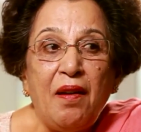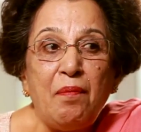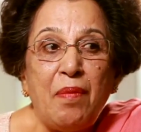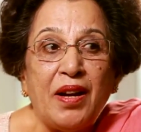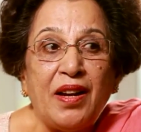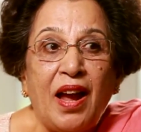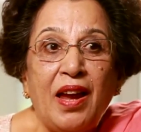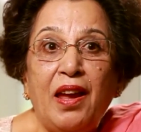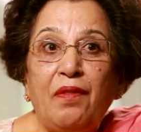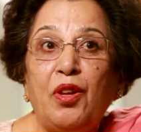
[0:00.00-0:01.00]
but I
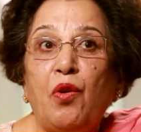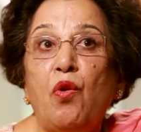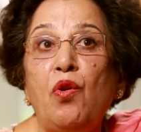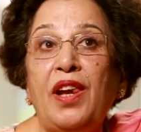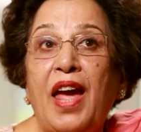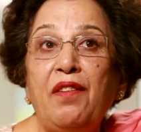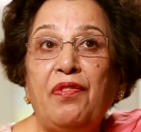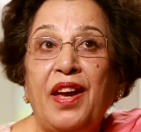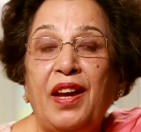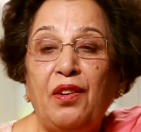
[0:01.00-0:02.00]
have the whole life
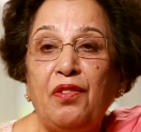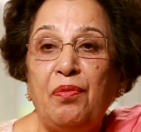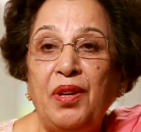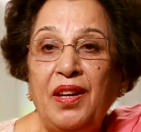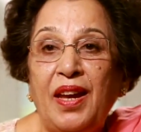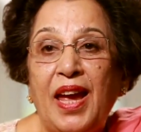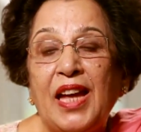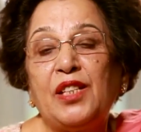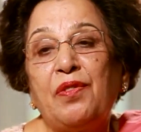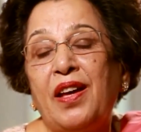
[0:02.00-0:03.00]
ahead of me
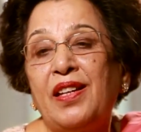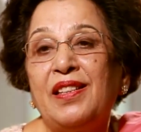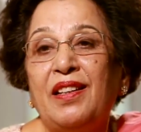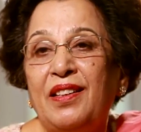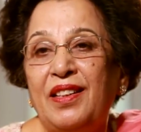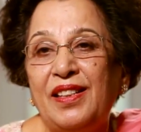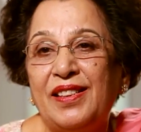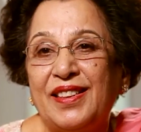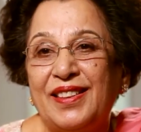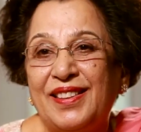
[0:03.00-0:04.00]
as far as learning
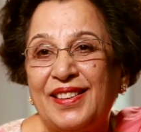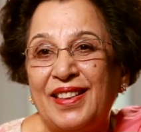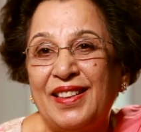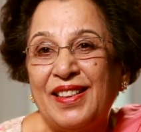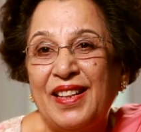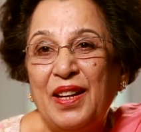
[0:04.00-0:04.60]
is concerned.